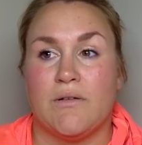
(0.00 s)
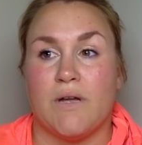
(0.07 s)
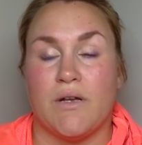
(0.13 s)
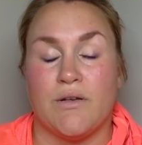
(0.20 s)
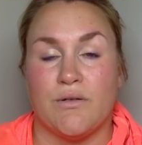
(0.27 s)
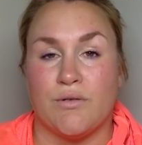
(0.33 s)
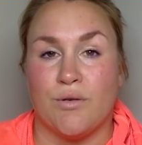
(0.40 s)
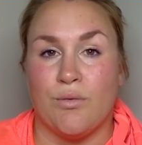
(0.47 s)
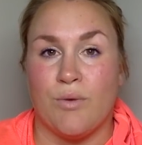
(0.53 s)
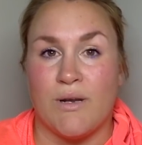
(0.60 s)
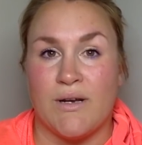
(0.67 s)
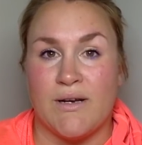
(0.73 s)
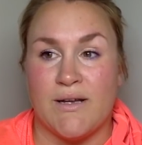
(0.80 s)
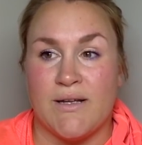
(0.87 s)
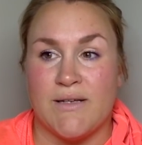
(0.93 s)
I don't know what
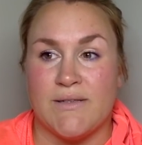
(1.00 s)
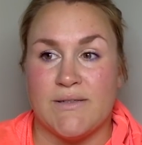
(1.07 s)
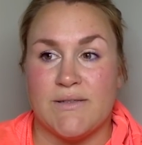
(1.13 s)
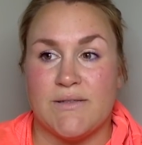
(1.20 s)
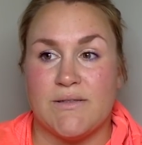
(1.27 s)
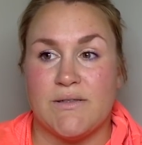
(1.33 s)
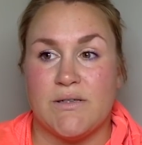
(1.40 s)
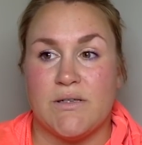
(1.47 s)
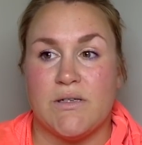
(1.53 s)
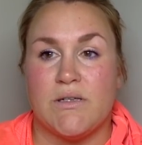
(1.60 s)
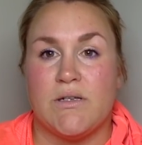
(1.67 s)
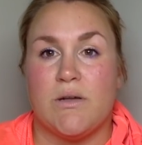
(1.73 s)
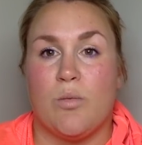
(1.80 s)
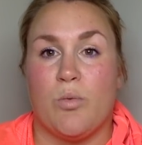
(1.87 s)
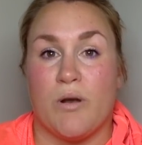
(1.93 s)
it is,
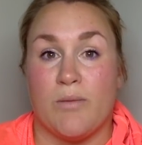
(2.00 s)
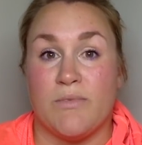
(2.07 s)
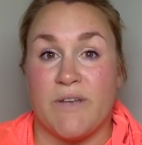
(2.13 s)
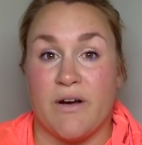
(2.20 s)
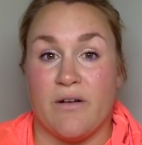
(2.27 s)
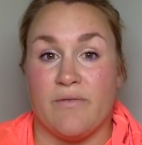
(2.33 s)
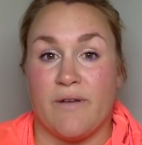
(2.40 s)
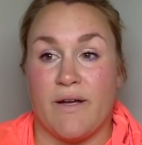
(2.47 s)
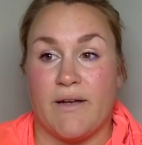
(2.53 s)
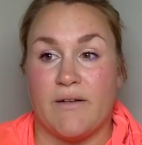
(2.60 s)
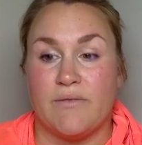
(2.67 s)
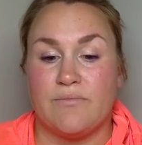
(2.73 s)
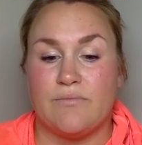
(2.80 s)
but I'm terrified.